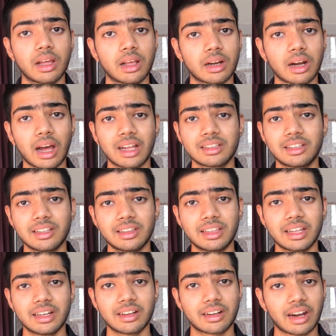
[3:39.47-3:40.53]
rather
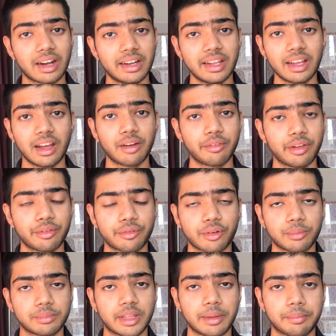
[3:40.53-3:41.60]
than running away
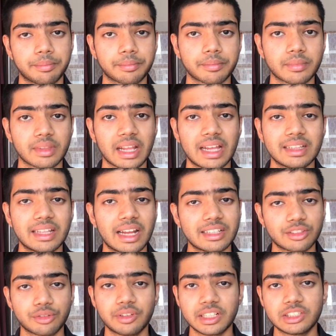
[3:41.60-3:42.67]
from them. And
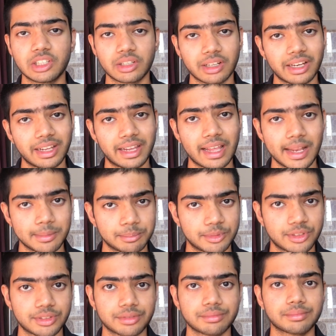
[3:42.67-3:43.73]
that's where journaling
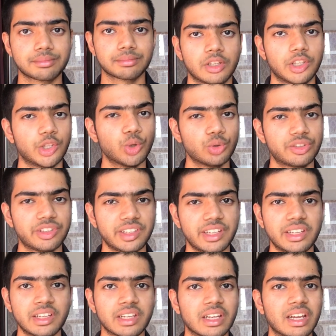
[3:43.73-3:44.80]
helps. You
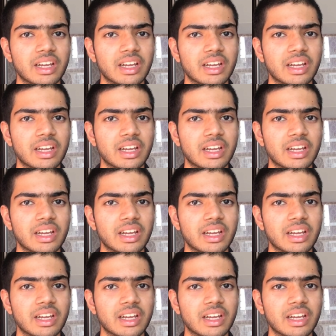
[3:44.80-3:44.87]
see,